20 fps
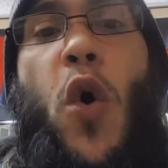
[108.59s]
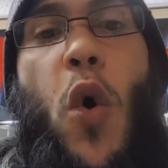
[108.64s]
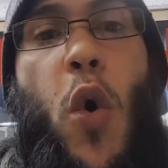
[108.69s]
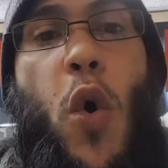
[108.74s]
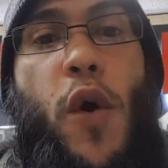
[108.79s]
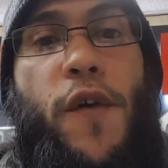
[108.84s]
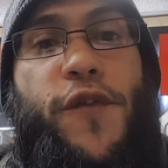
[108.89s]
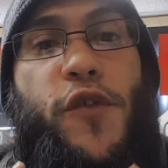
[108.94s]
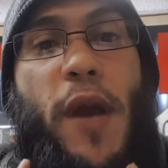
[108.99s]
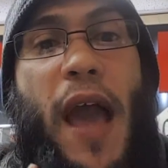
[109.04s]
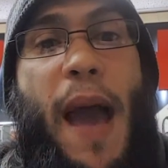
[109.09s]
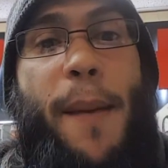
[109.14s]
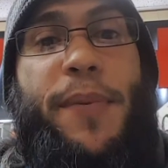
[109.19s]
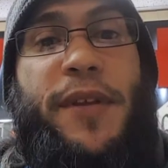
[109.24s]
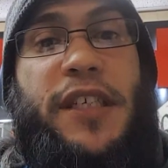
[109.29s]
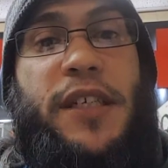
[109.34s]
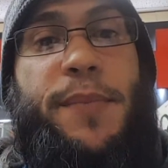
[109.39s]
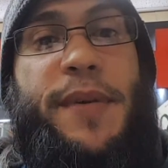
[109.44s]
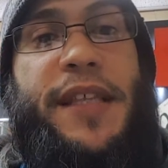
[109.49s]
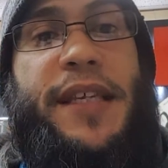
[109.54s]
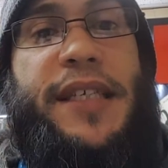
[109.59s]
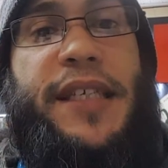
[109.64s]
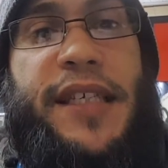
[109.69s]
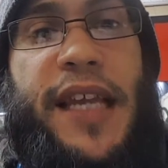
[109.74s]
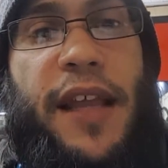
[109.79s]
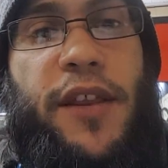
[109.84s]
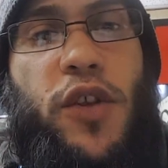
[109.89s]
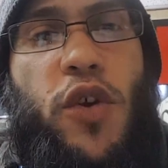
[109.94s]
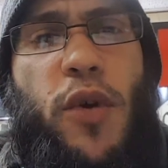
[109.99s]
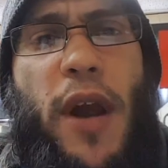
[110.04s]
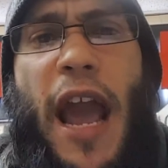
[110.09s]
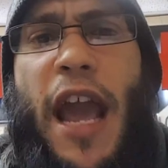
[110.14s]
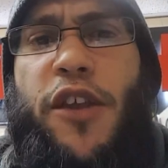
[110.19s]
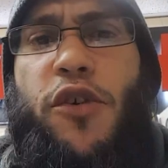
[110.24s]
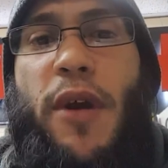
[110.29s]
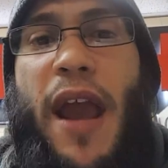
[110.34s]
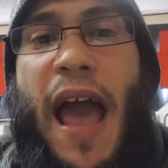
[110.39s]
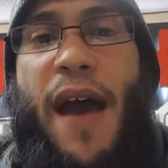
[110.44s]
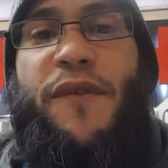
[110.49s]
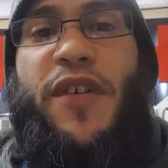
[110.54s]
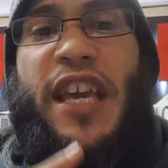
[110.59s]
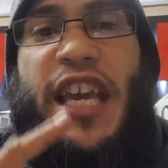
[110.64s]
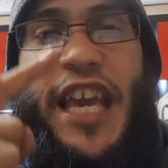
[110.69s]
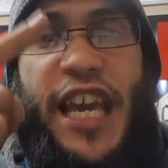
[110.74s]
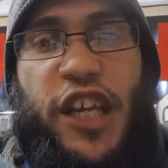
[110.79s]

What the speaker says: or if you happen to be the sender and you're having